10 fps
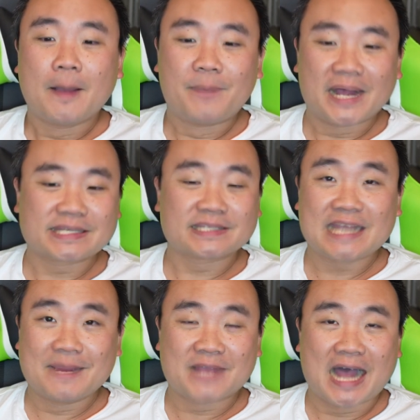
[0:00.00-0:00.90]
But at the
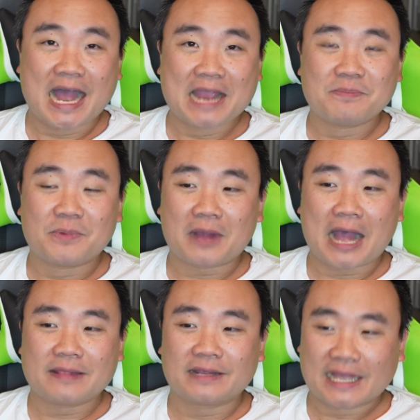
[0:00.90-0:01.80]
same time,
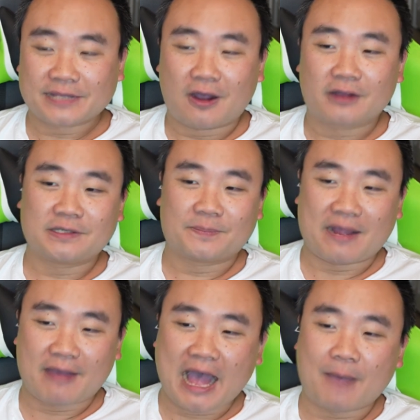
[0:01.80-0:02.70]
like I talked
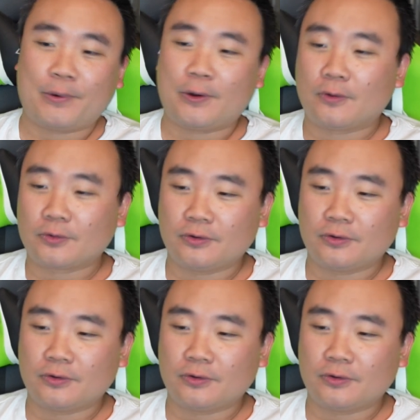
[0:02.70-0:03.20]
about Apple,